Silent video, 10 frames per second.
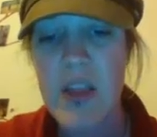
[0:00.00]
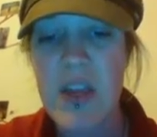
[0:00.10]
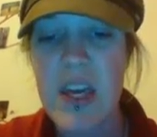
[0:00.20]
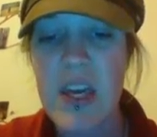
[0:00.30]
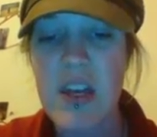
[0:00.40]

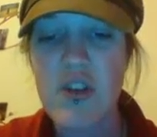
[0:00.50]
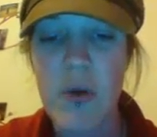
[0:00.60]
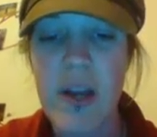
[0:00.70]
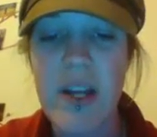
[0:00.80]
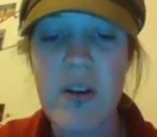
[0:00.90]
the
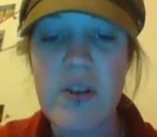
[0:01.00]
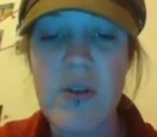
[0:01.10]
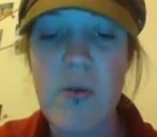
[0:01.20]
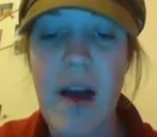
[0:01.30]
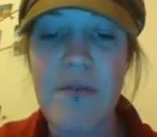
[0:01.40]
trainers
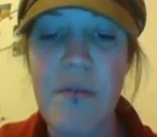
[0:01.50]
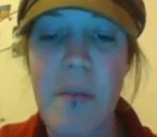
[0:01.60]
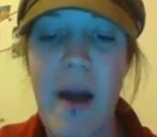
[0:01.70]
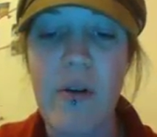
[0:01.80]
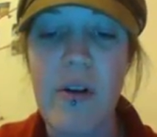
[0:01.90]
who have the
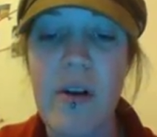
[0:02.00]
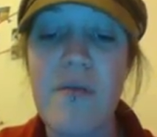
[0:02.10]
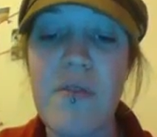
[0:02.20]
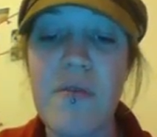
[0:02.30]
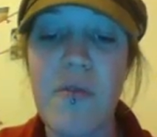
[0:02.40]
power
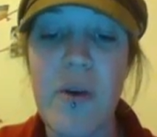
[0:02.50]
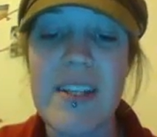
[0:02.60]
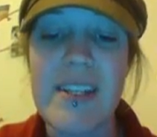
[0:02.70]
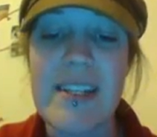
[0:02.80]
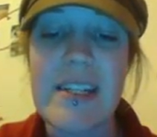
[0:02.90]
of the
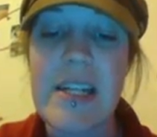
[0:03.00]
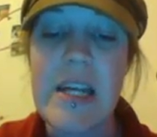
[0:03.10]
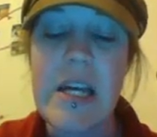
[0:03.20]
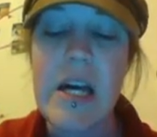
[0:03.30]
voices.